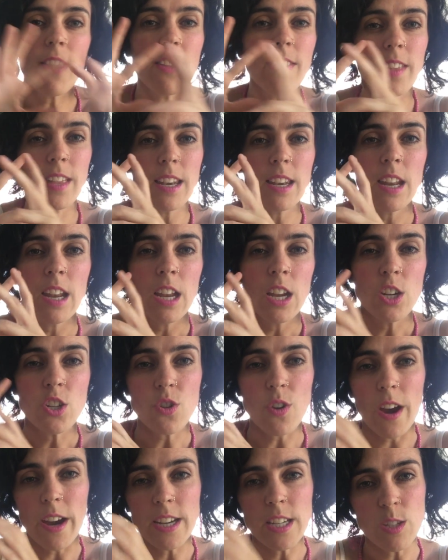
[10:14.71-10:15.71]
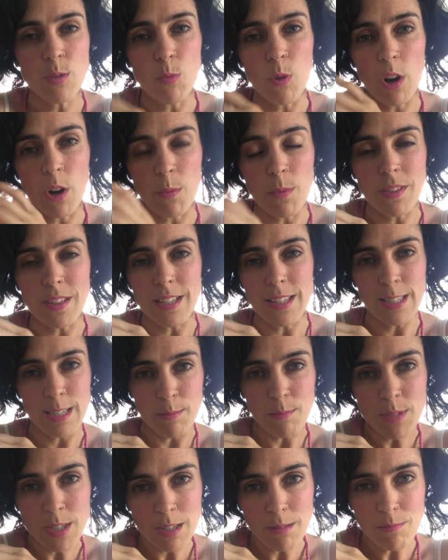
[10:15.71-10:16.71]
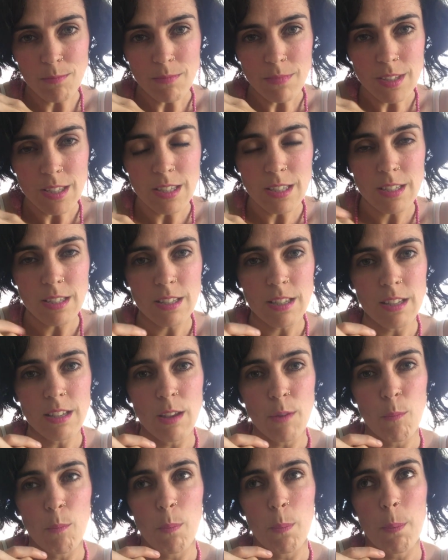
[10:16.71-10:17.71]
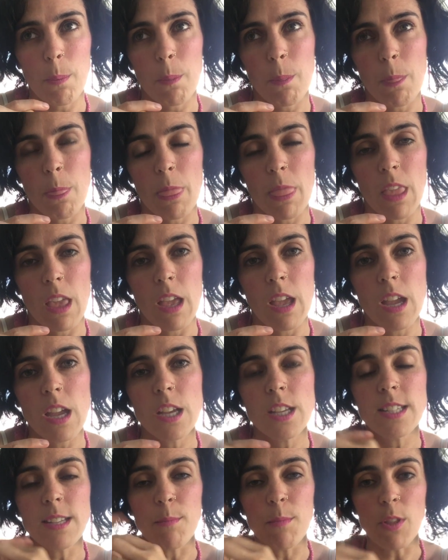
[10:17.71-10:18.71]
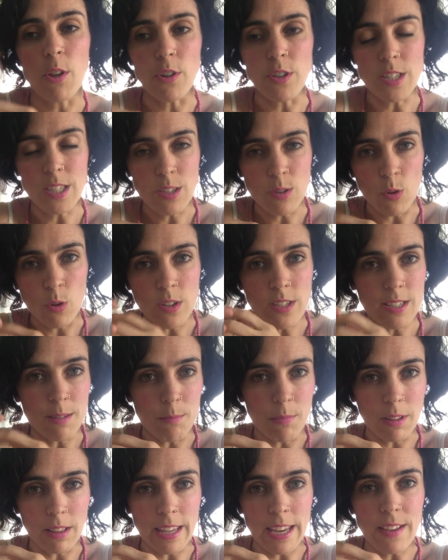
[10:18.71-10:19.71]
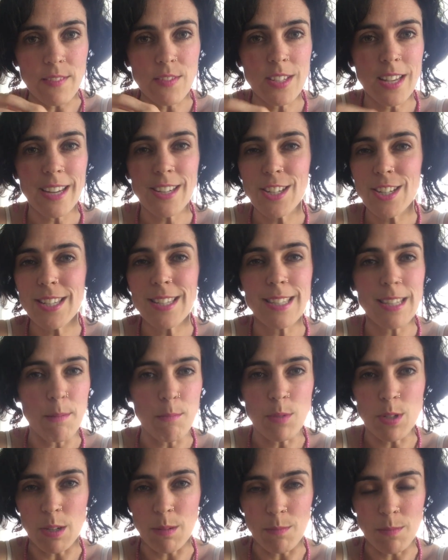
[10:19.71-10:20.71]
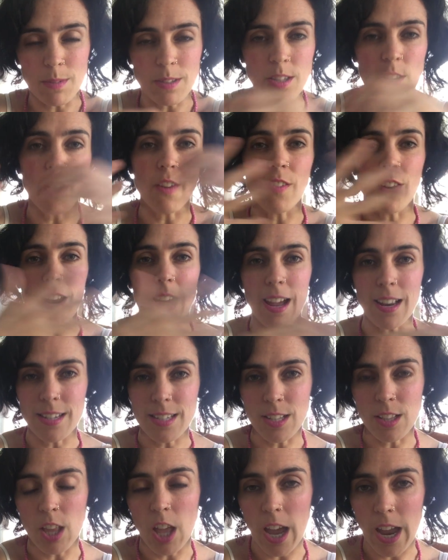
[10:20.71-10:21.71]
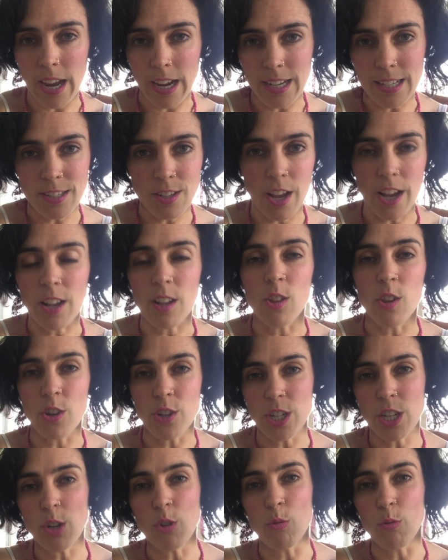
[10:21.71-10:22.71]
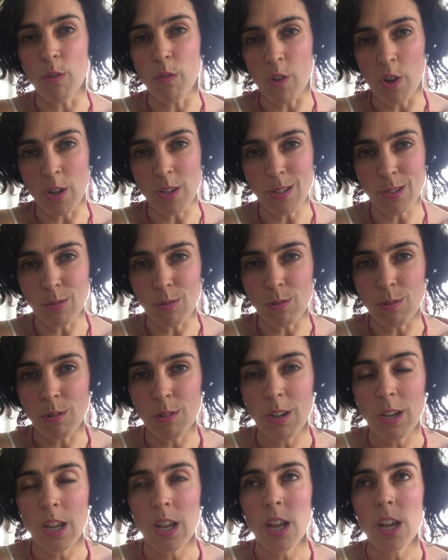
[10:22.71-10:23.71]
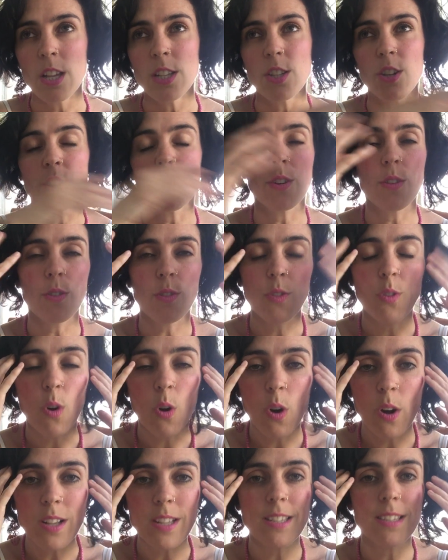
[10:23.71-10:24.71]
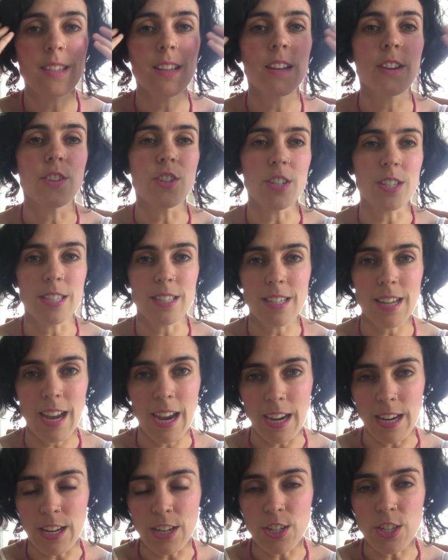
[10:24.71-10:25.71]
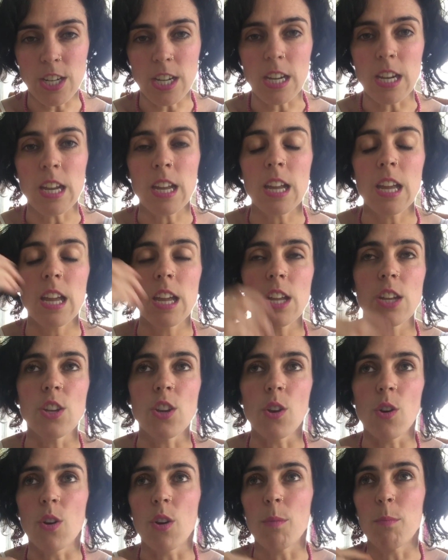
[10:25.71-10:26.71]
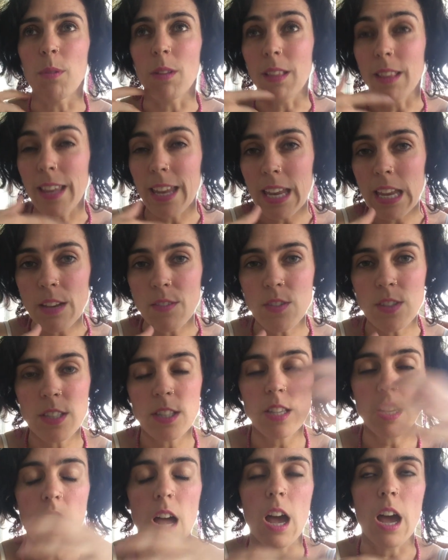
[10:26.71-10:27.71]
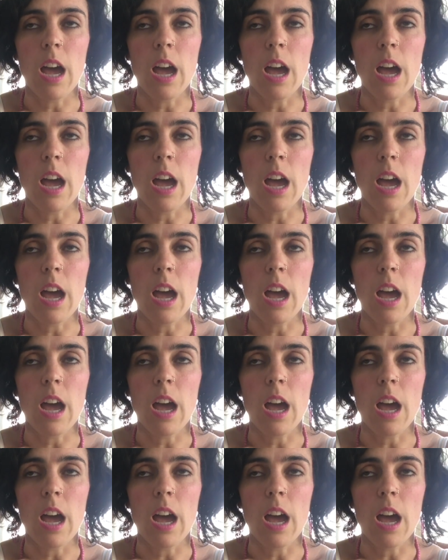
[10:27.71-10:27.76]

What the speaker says: than trying to work with the symptoms. Some of those thoughts and beliefs are just symptoms of an underlying psychological reversal. So your thoughts are just energy, your beliefs,